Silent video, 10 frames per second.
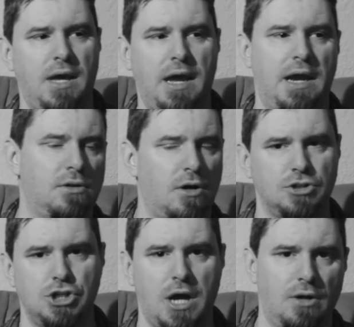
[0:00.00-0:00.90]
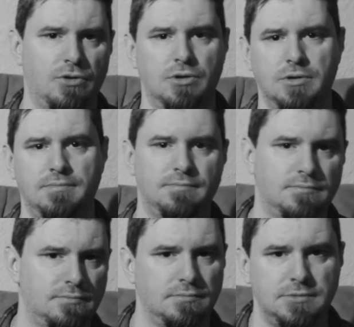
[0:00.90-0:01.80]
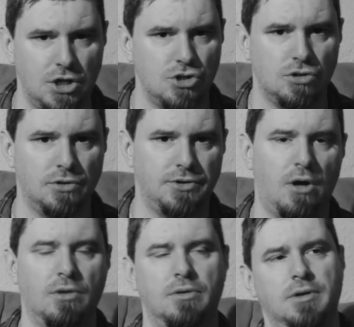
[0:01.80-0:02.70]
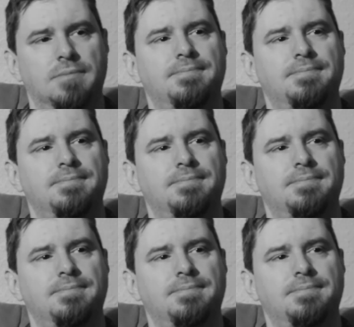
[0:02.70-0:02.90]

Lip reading: analog childhood, digital adulthood.